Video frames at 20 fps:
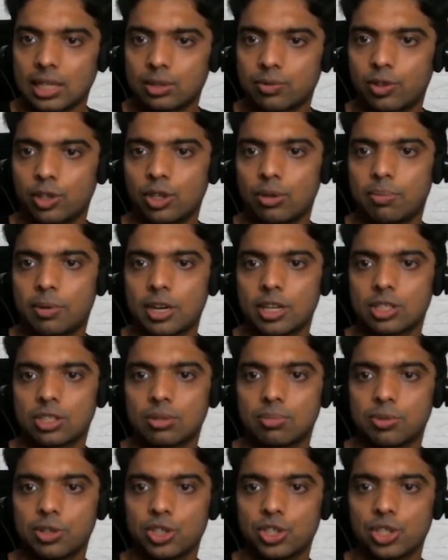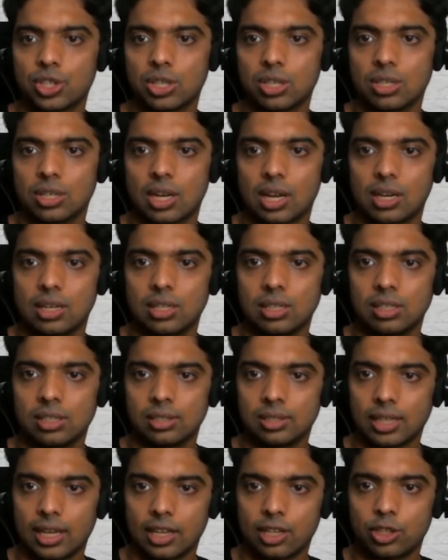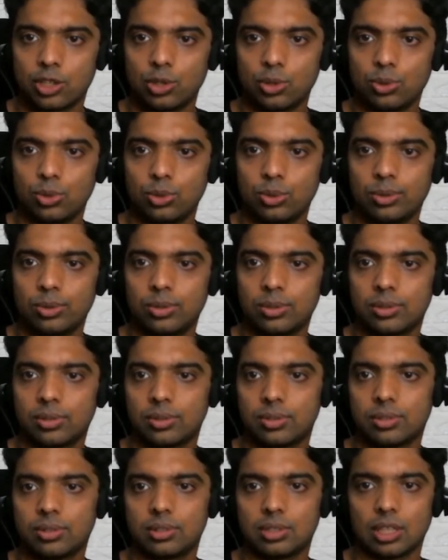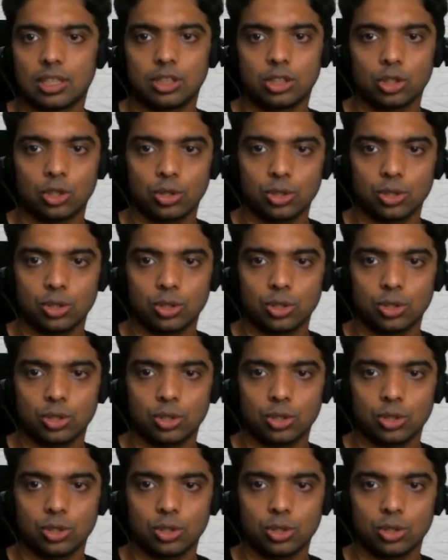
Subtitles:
Ritik, thanks for your participation. Anil, thank you.